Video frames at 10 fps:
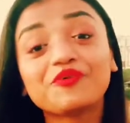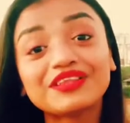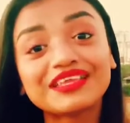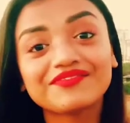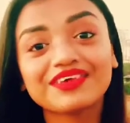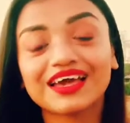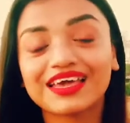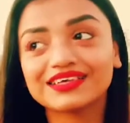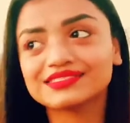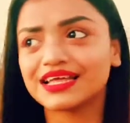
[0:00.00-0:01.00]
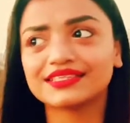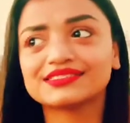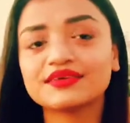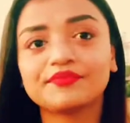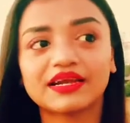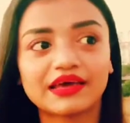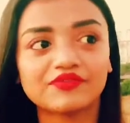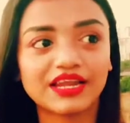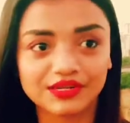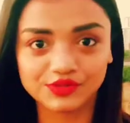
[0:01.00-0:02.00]
before leaving, I guess that's it,
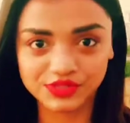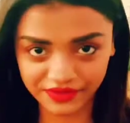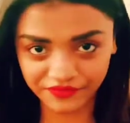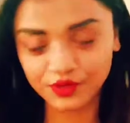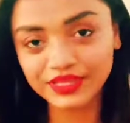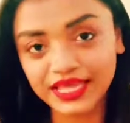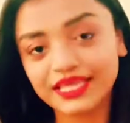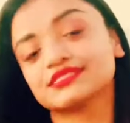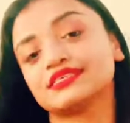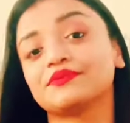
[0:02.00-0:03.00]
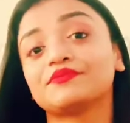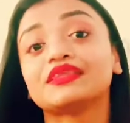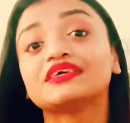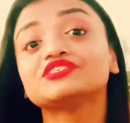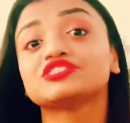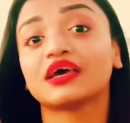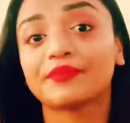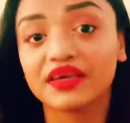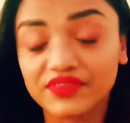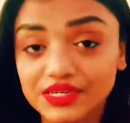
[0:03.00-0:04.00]
but I would like to say a few things, that please
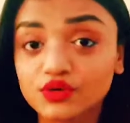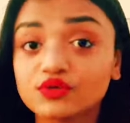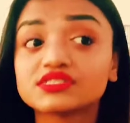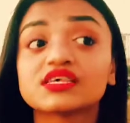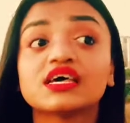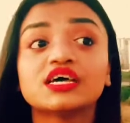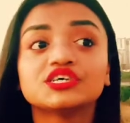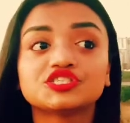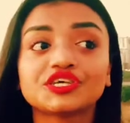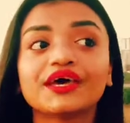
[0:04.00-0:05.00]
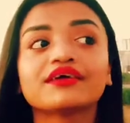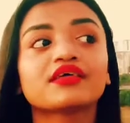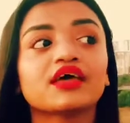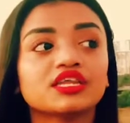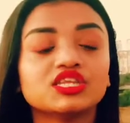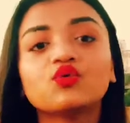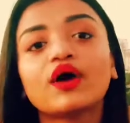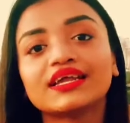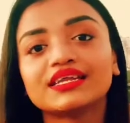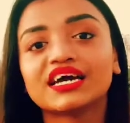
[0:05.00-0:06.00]
share my videos, share
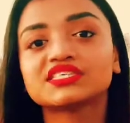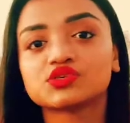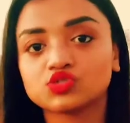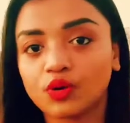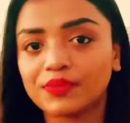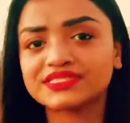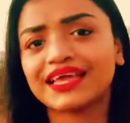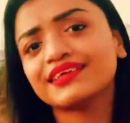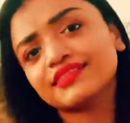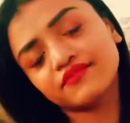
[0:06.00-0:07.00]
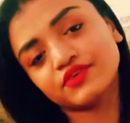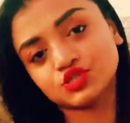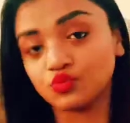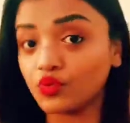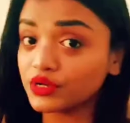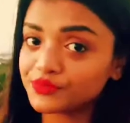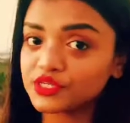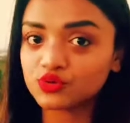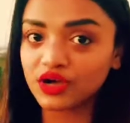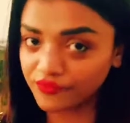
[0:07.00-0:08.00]
new ideas or topics, anything which you
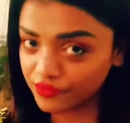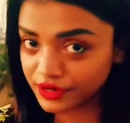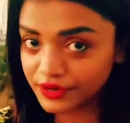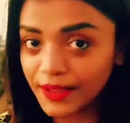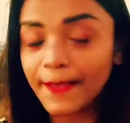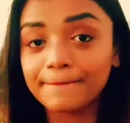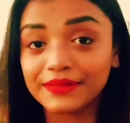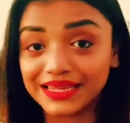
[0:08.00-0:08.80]
want me to cover.